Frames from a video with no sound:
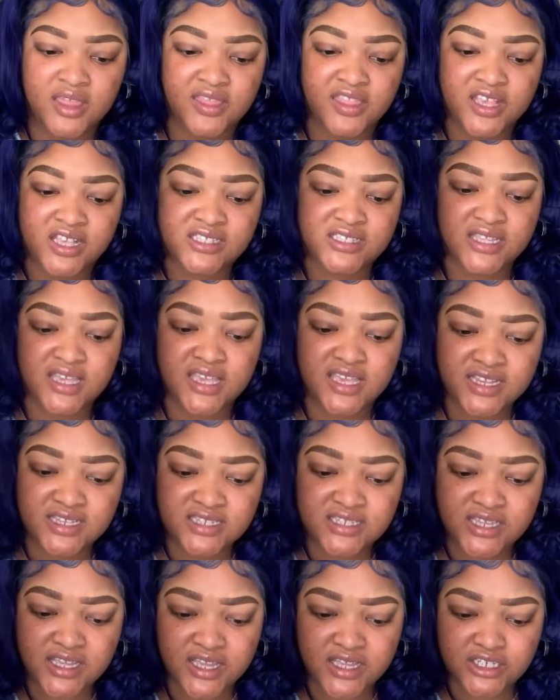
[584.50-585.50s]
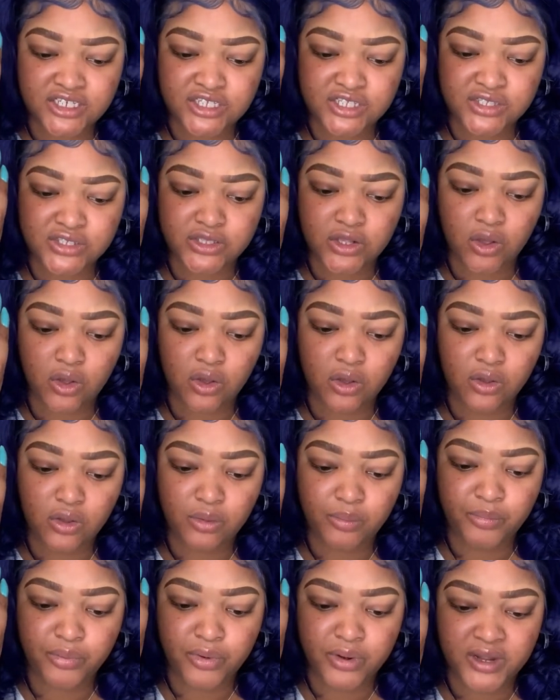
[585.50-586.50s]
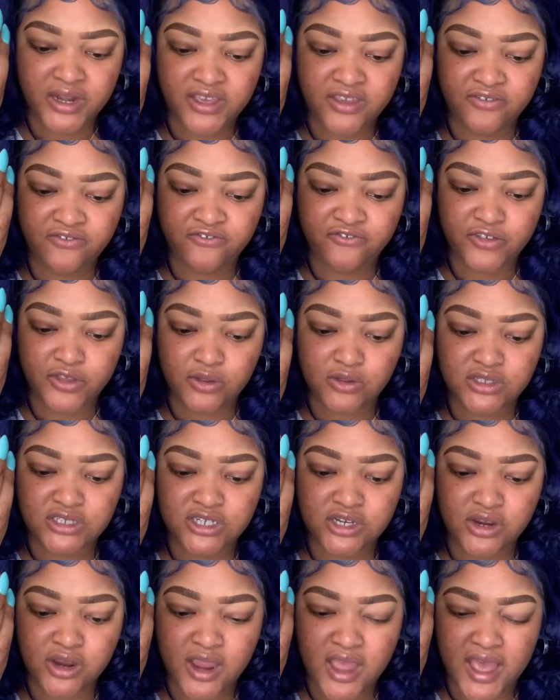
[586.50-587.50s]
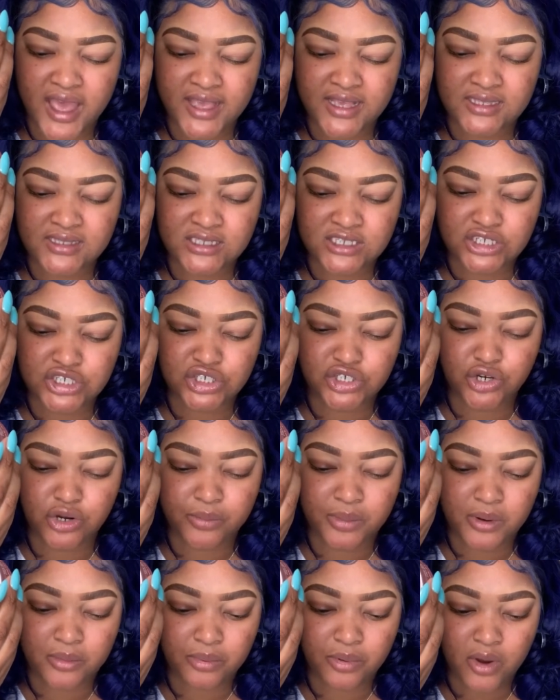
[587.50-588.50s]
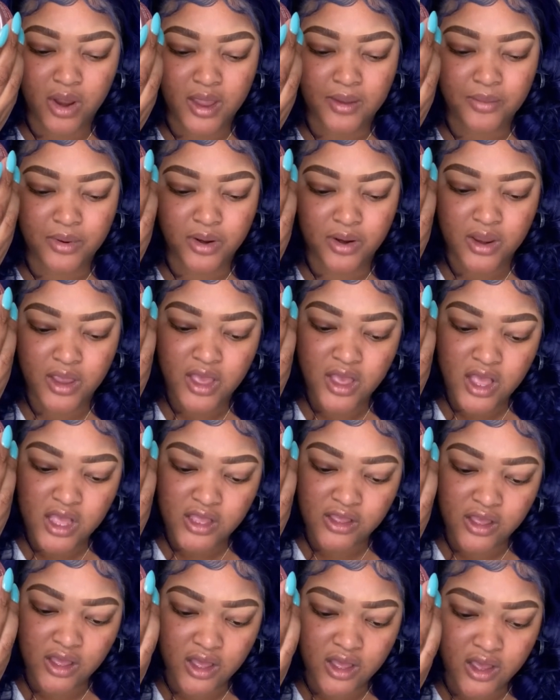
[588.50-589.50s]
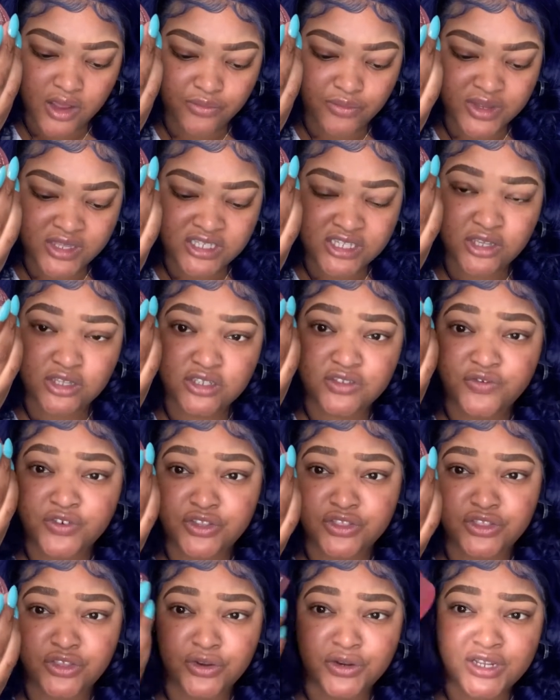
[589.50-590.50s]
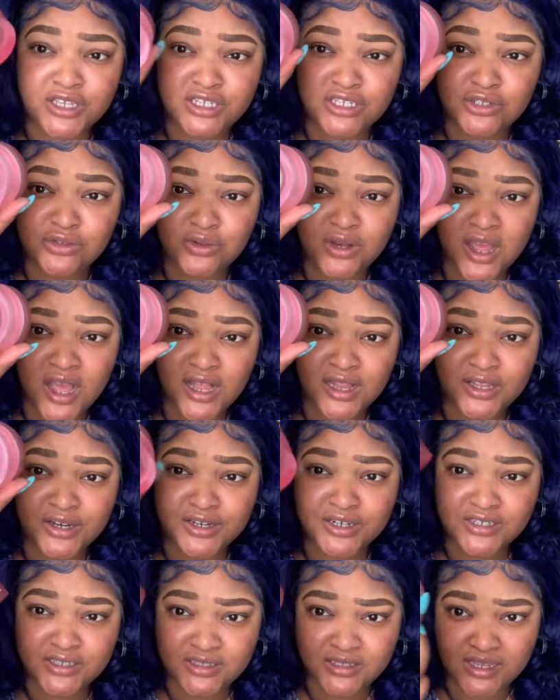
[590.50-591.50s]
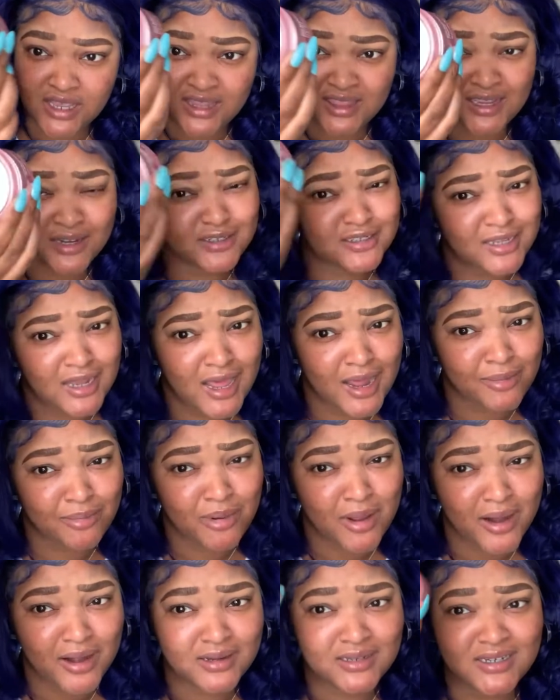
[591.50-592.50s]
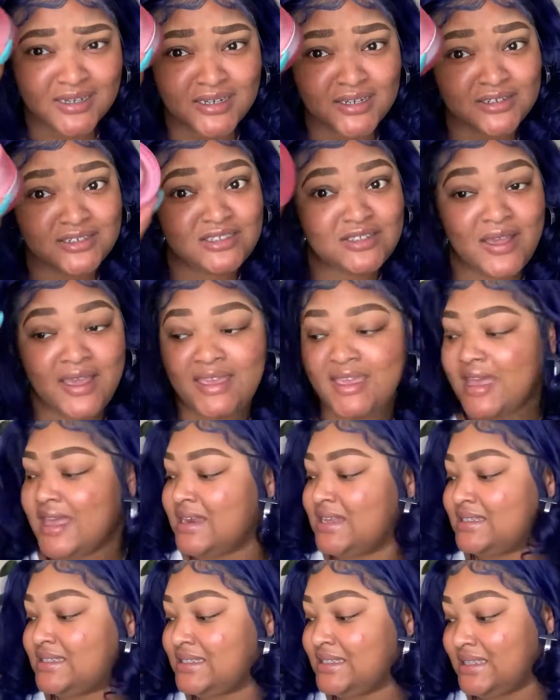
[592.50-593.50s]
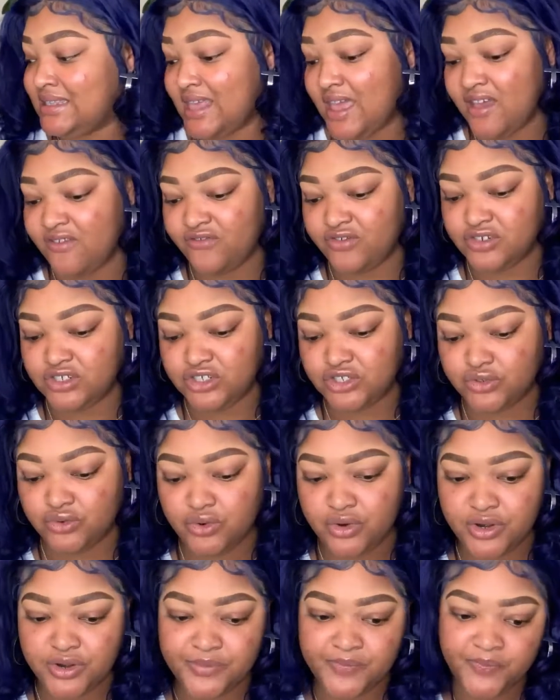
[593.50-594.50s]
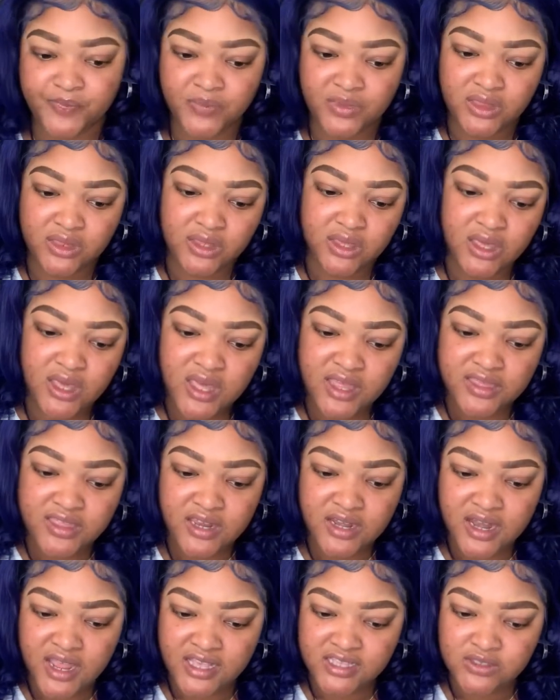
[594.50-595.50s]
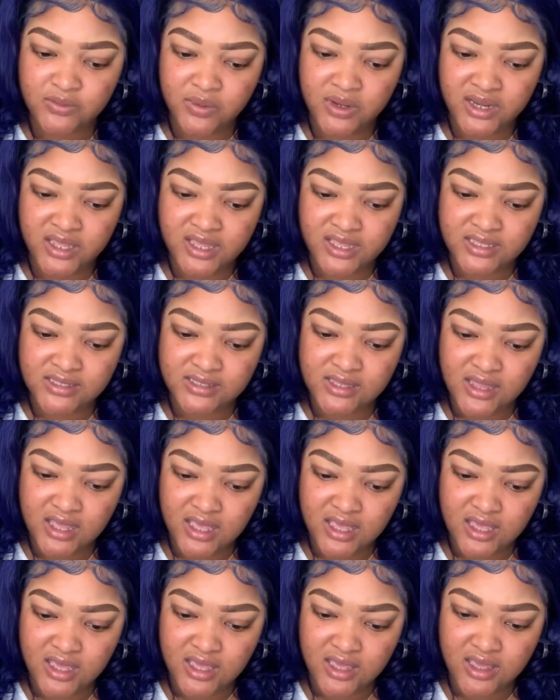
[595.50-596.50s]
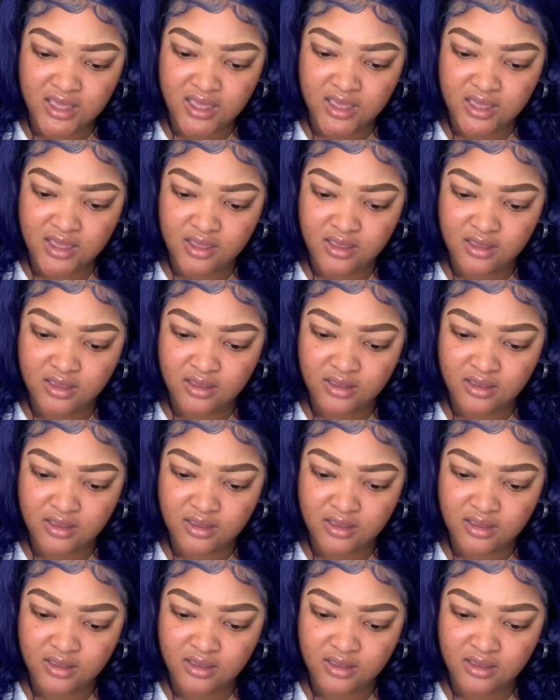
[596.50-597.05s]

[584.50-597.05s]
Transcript: This In Touch Soul Pretty Filter Icy Sherbet Primer retails for $32. And there's a lot of product in here, so I kinda see that for sure. The next one is the